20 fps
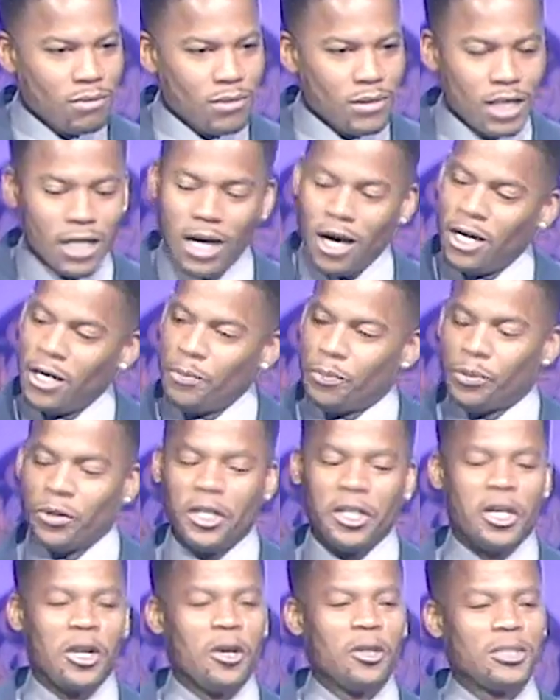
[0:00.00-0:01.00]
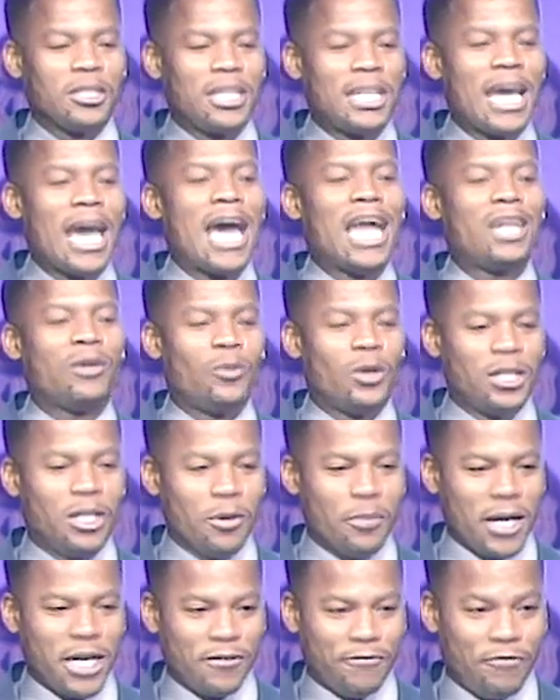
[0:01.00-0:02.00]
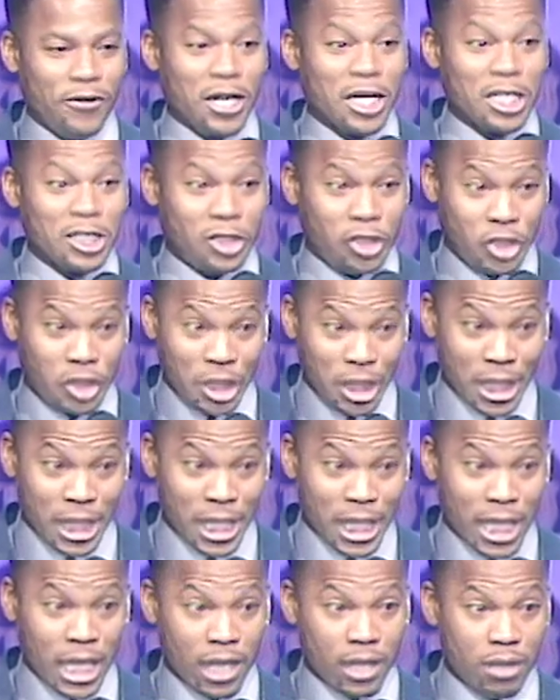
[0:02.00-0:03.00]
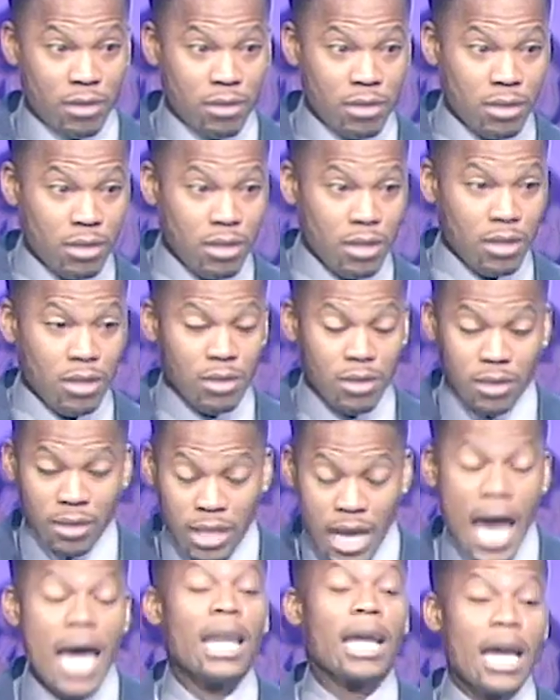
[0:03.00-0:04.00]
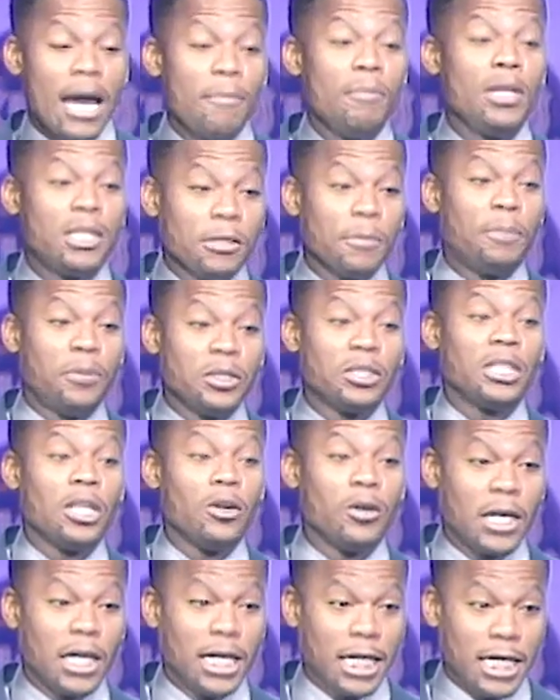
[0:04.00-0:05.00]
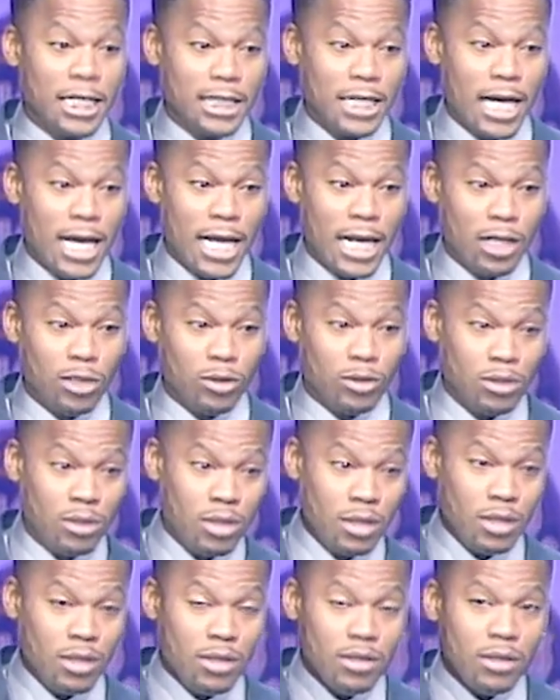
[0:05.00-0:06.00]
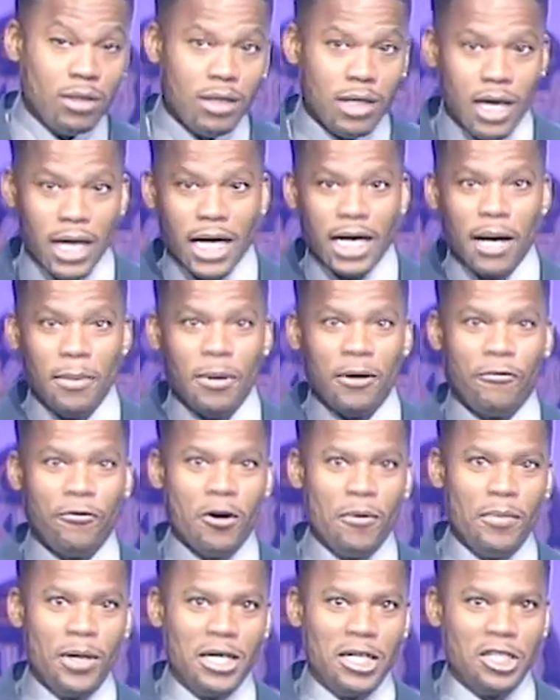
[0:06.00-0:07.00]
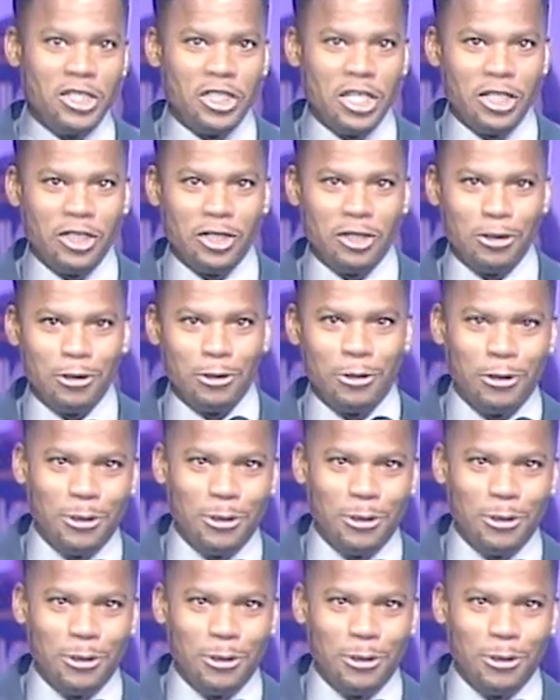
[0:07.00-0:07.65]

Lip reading: And all them pretty girls on the island wasn't nobody fucking shit. I'd have got me some pussy on Gilligan's Island. Hey, come here for a minute, Ginger.